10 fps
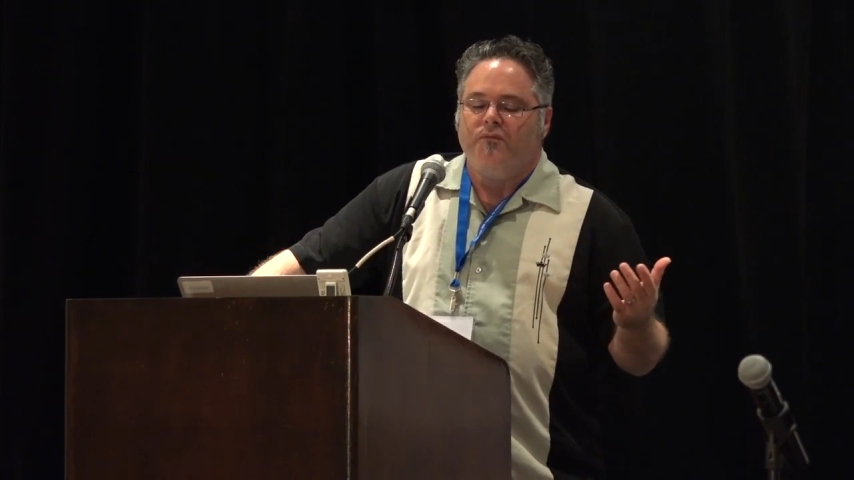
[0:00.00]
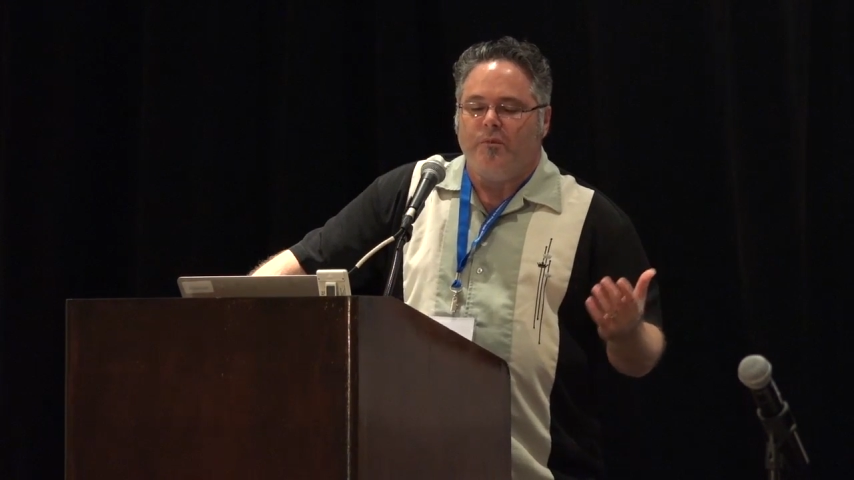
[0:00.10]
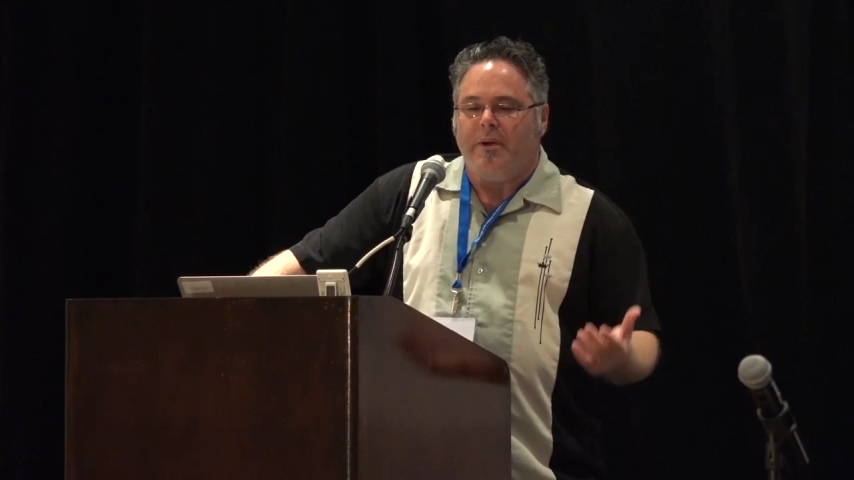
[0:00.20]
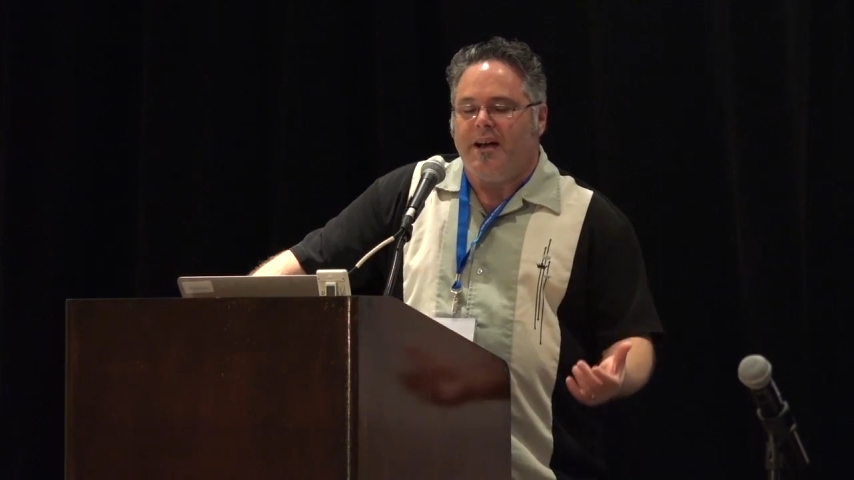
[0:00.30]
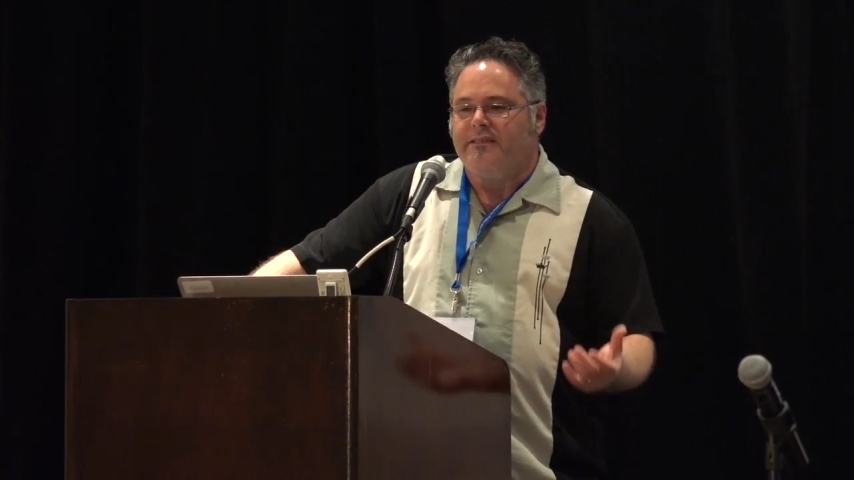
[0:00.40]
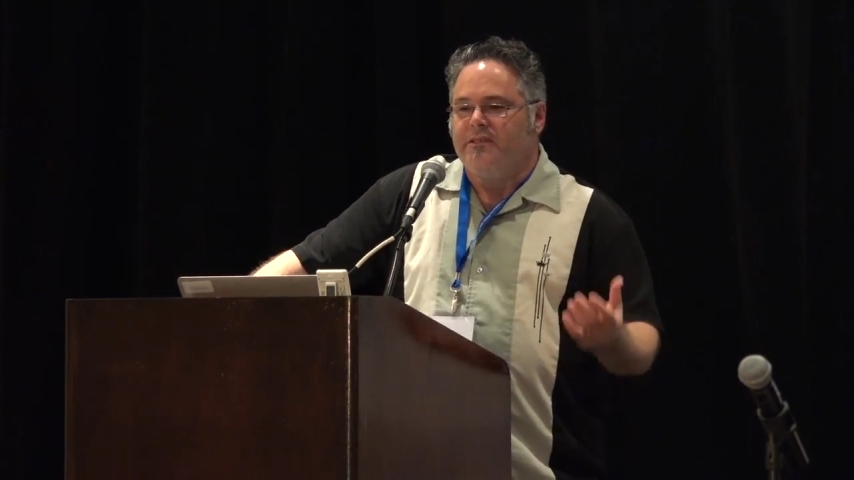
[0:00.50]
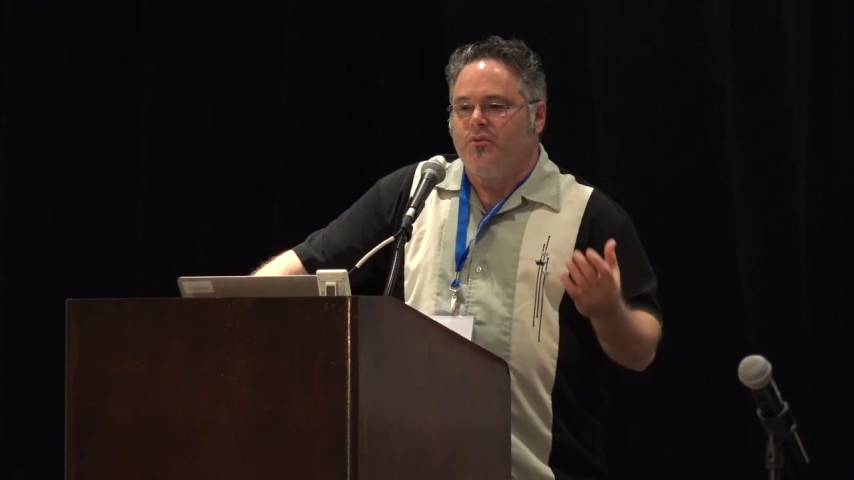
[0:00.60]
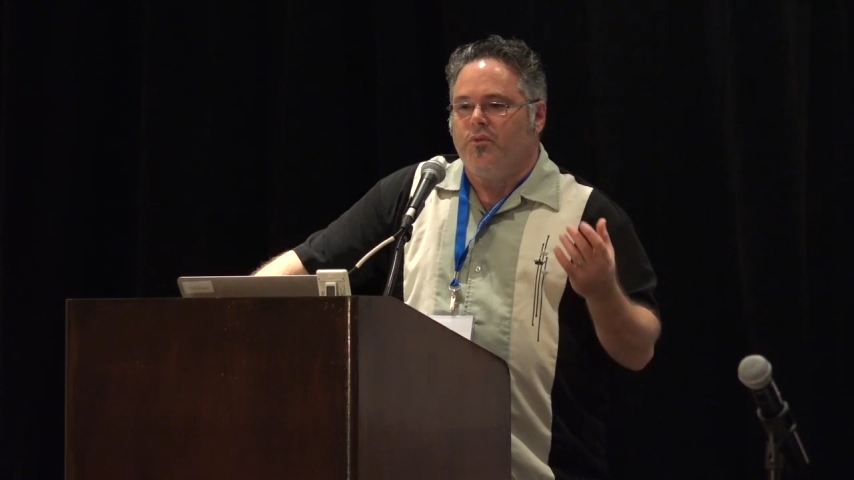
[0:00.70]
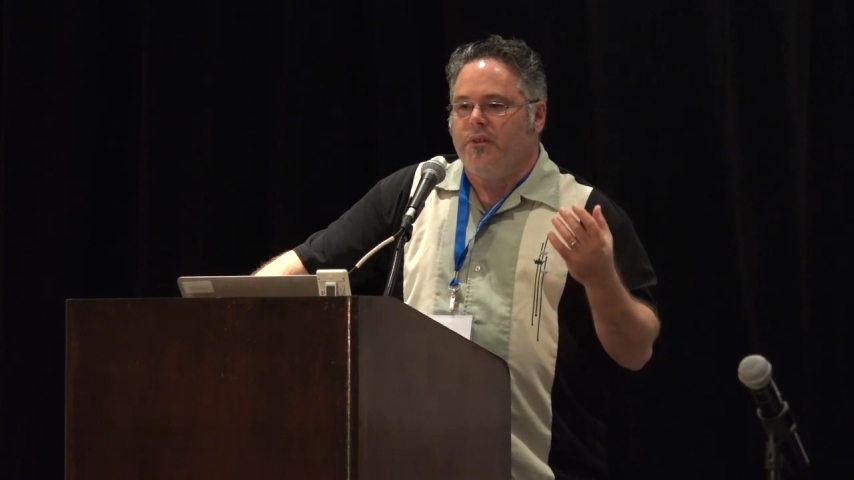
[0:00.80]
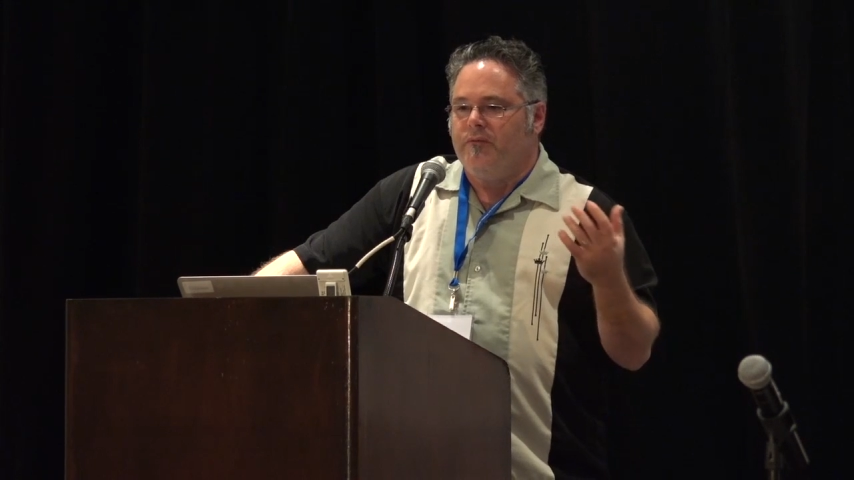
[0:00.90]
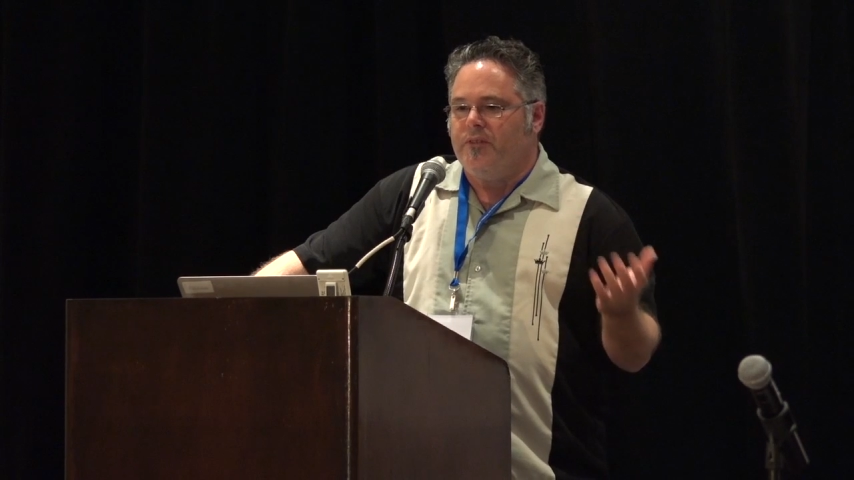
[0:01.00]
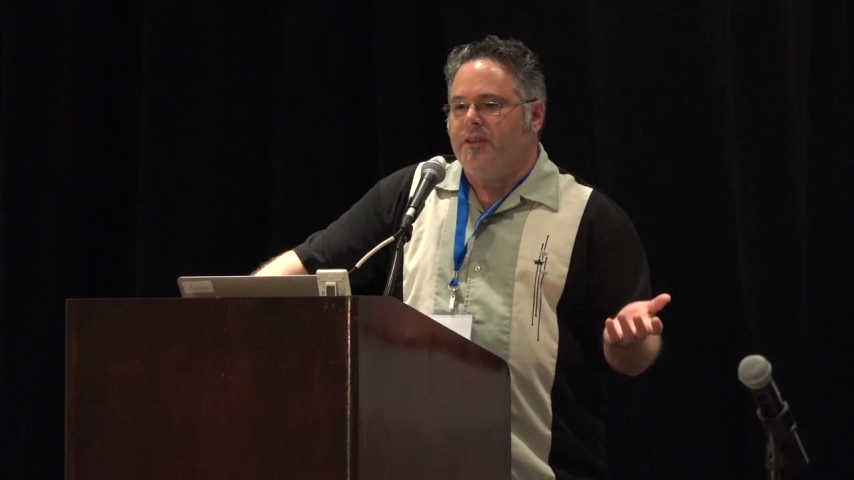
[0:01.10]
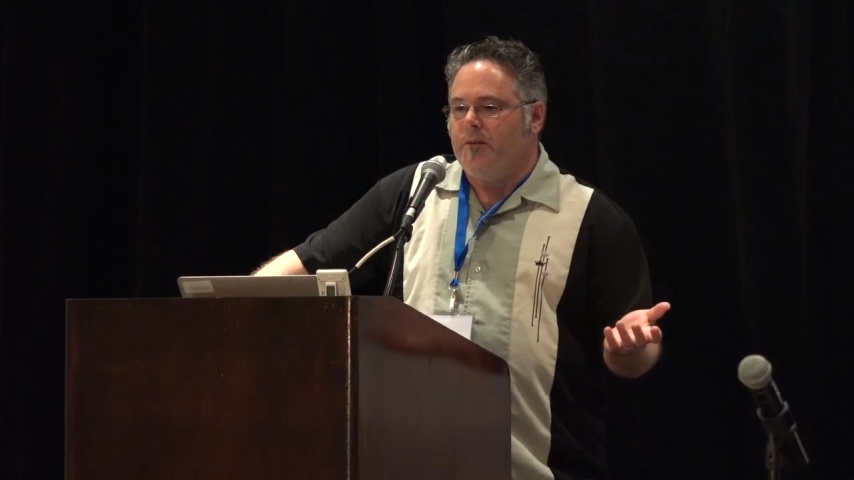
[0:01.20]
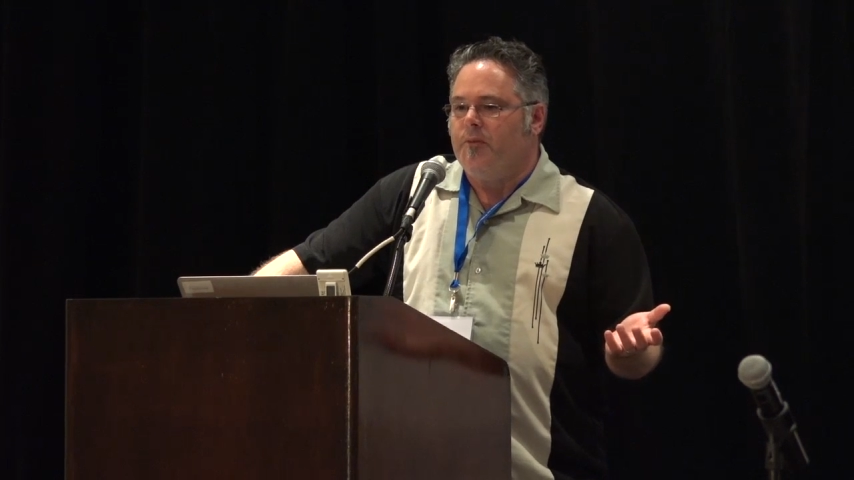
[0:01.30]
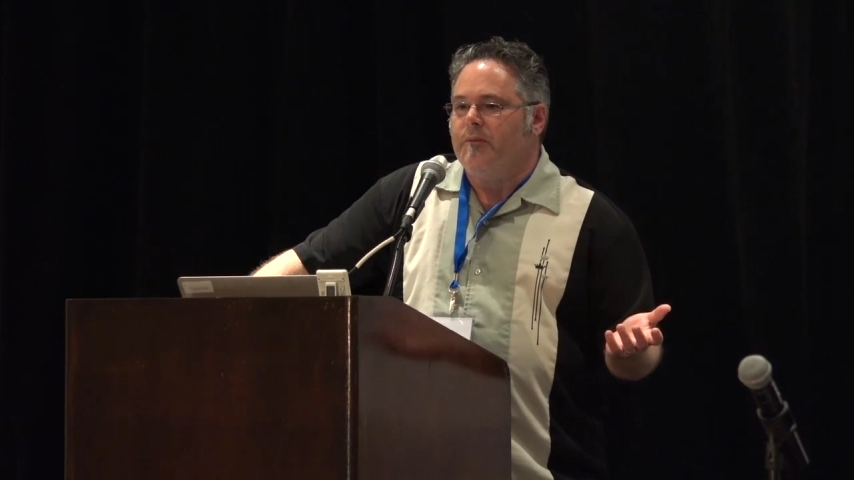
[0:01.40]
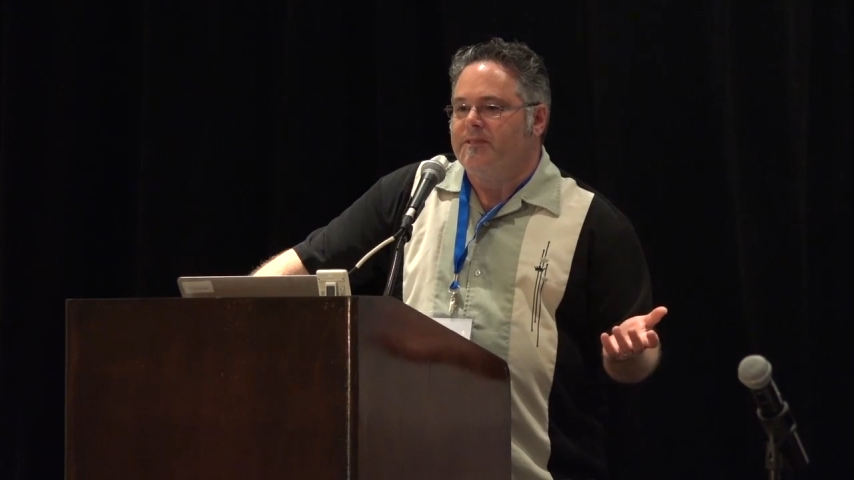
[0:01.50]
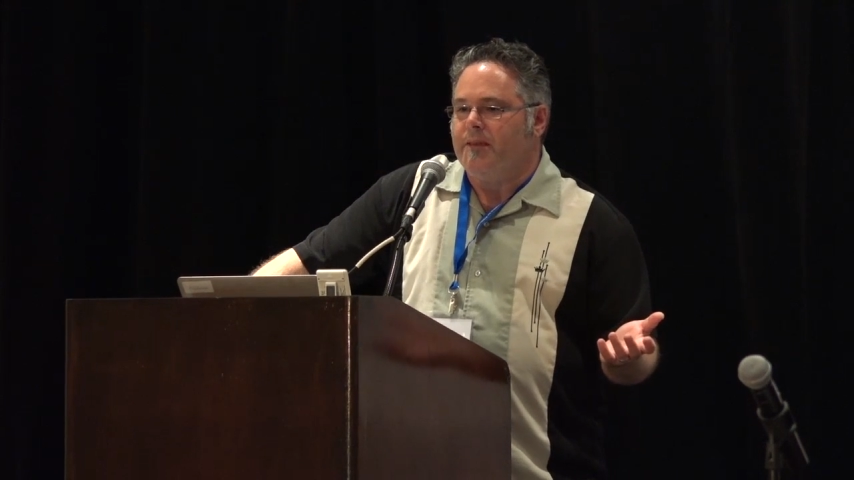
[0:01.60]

repository for dental pulp